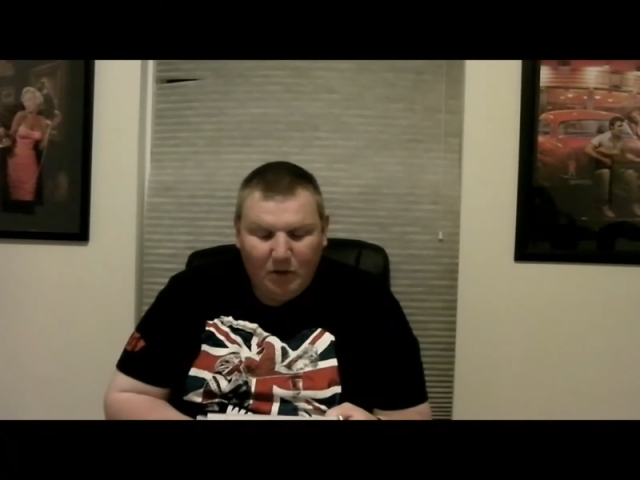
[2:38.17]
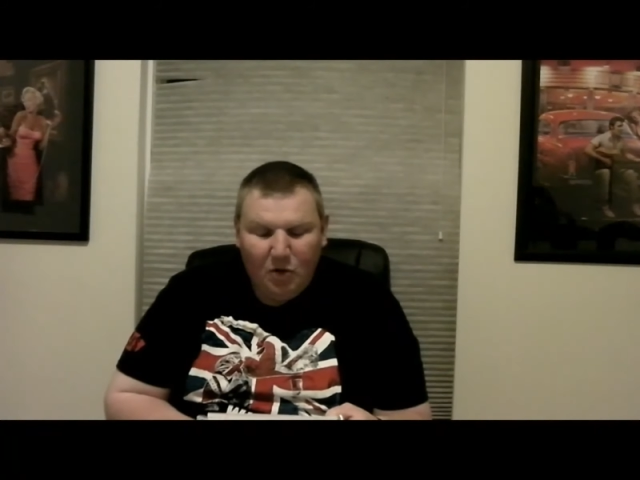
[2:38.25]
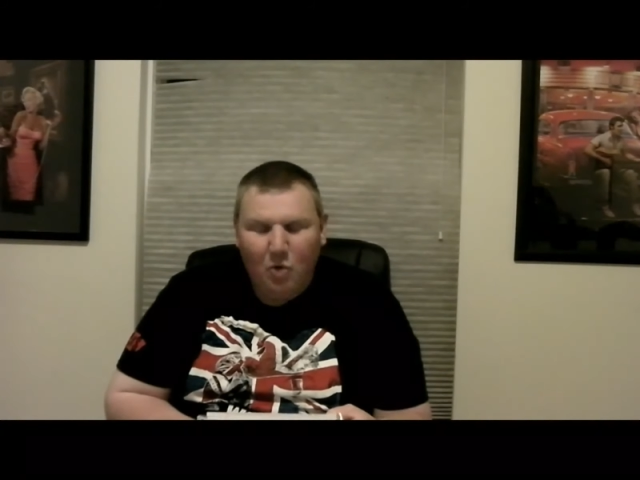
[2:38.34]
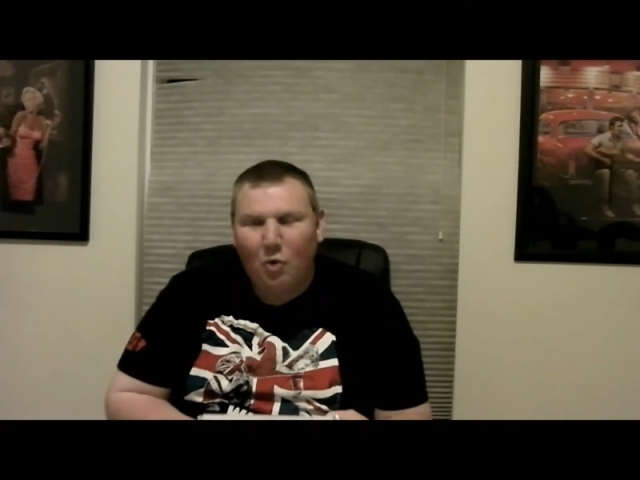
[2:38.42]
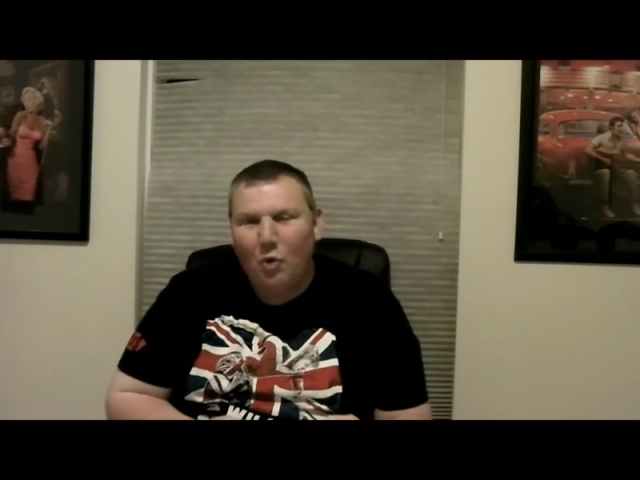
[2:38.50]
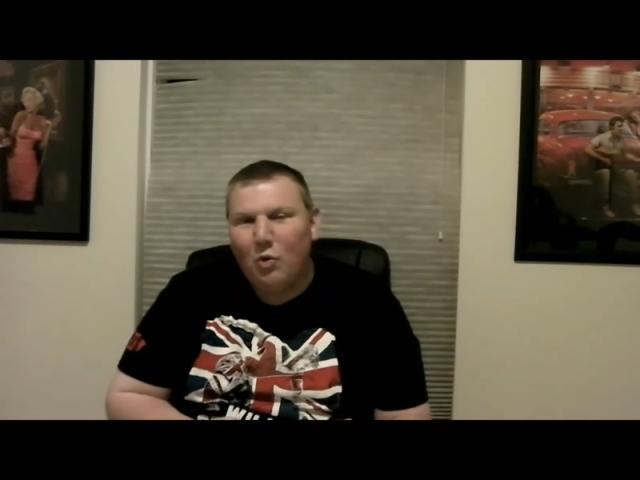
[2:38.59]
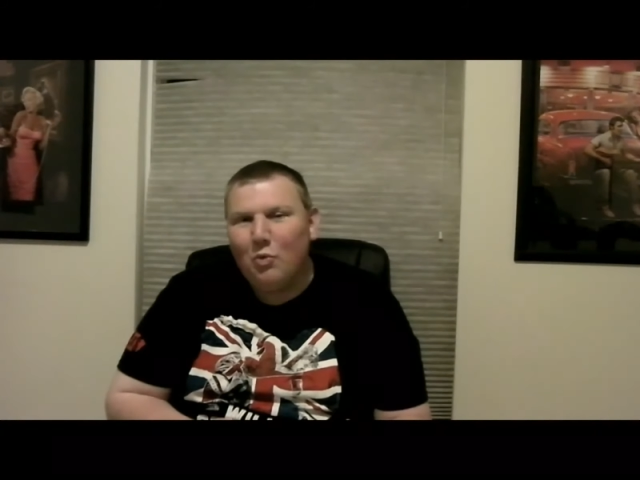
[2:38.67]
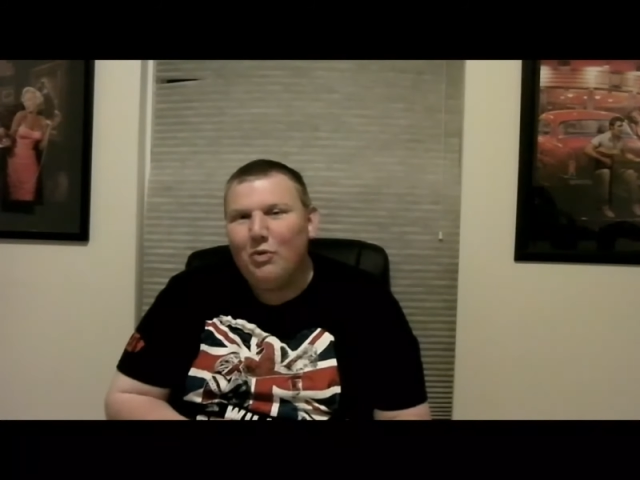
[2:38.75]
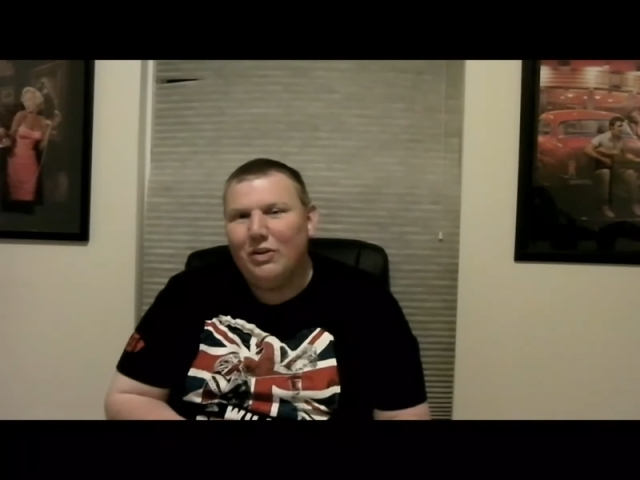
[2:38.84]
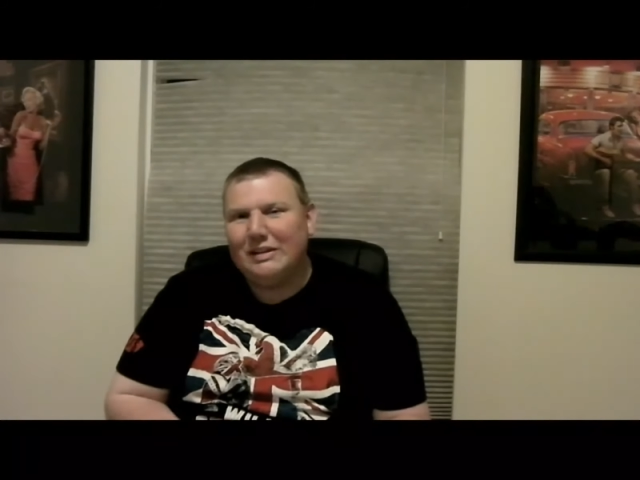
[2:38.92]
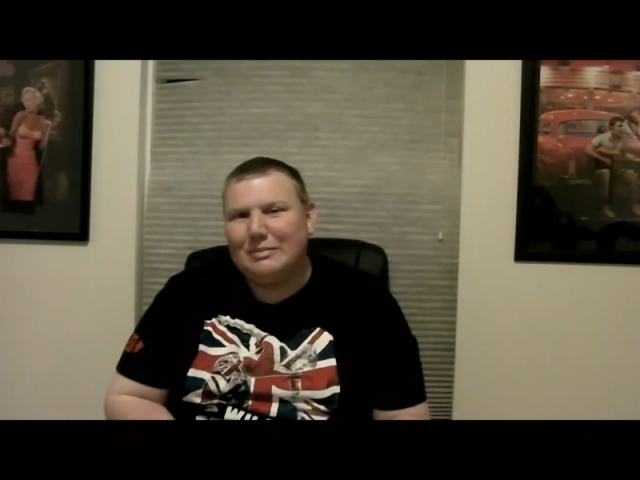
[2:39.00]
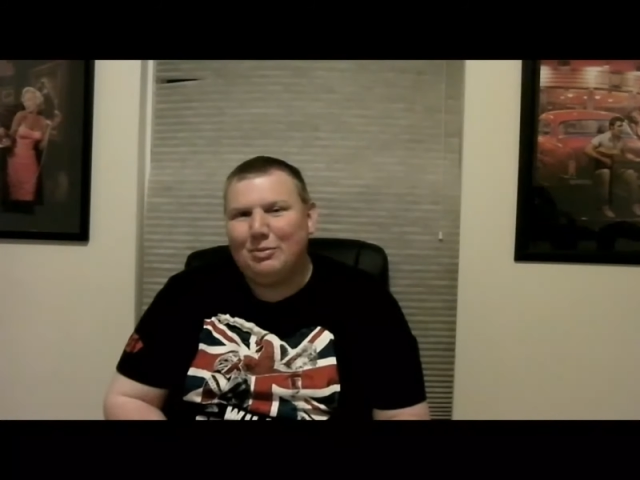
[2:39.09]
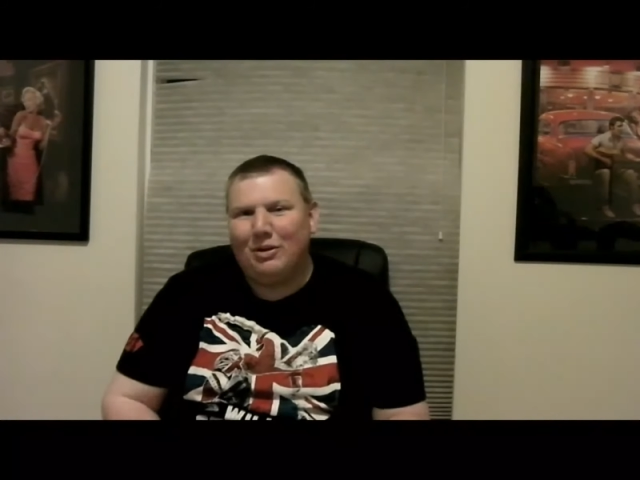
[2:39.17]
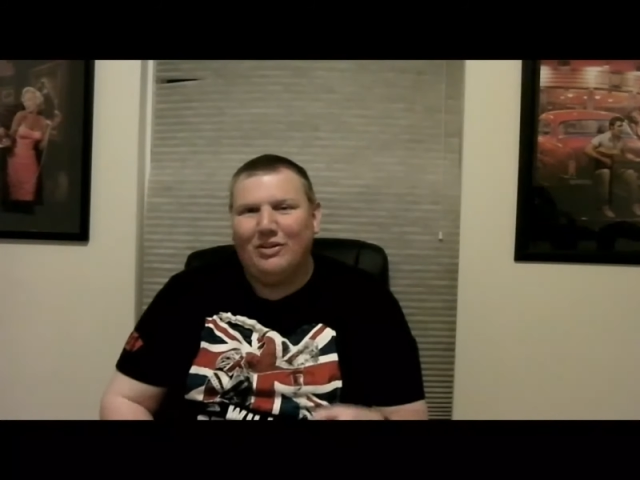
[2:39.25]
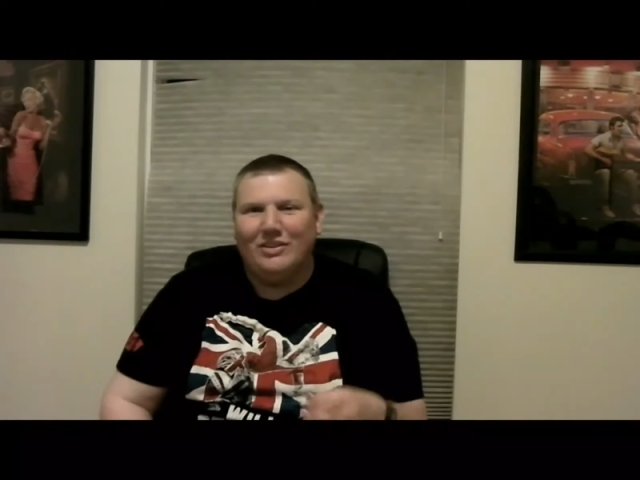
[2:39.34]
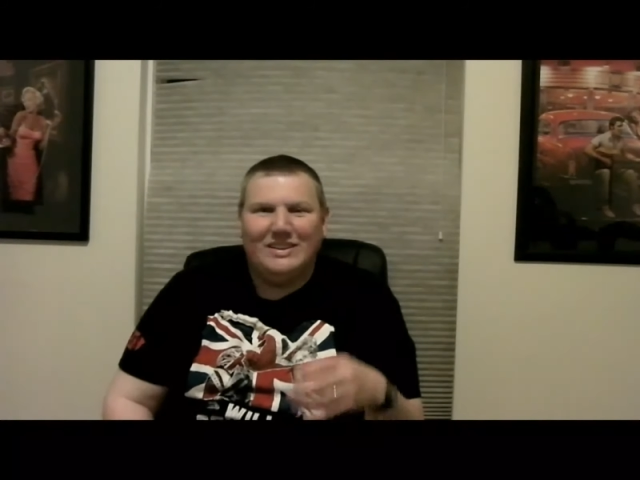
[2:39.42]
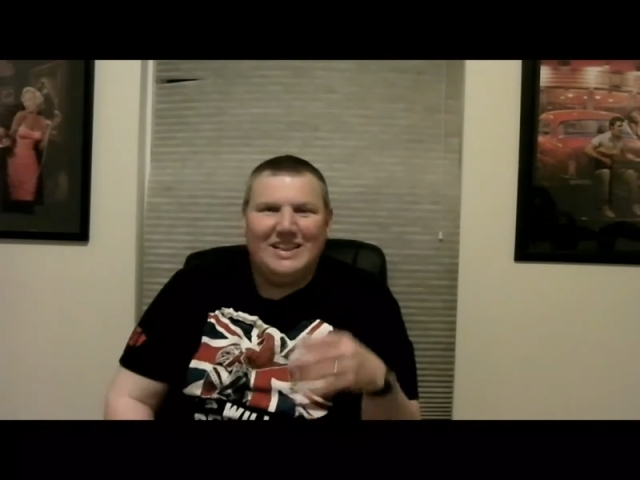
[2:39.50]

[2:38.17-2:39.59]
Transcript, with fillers: North Wilkesboro is